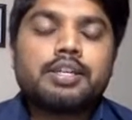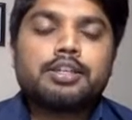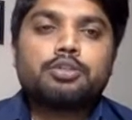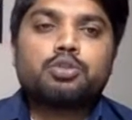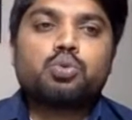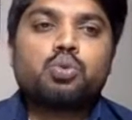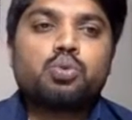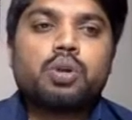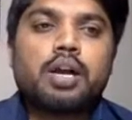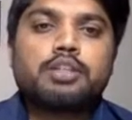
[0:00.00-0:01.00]
So
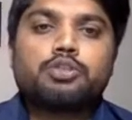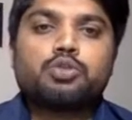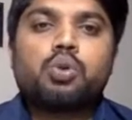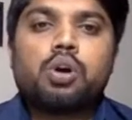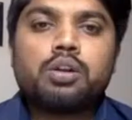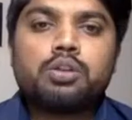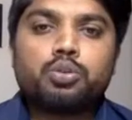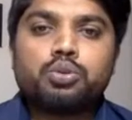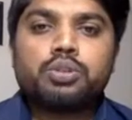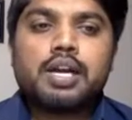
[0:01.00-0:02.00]
as you all
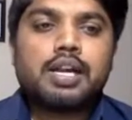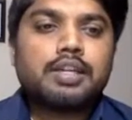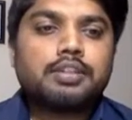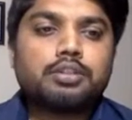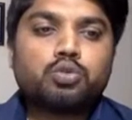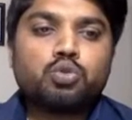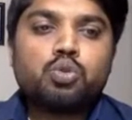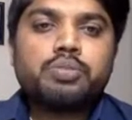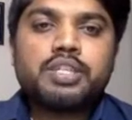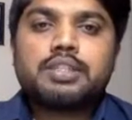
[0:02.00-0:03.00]
know that
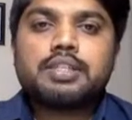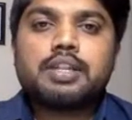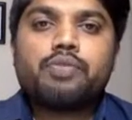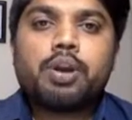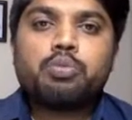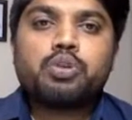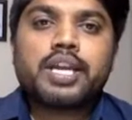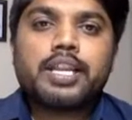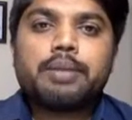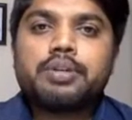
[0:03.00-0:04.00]
Zoom is an webhook
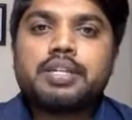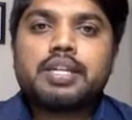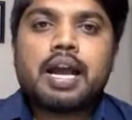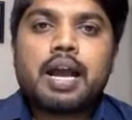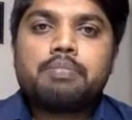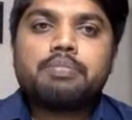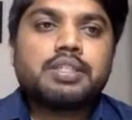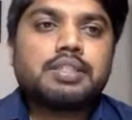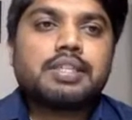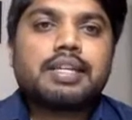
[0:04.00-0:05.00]
enabled app
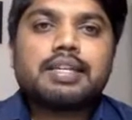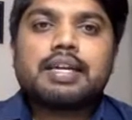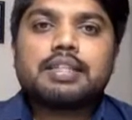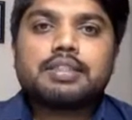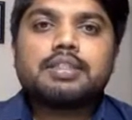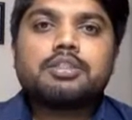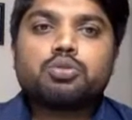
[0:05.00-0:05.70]
inside KonnectzIT,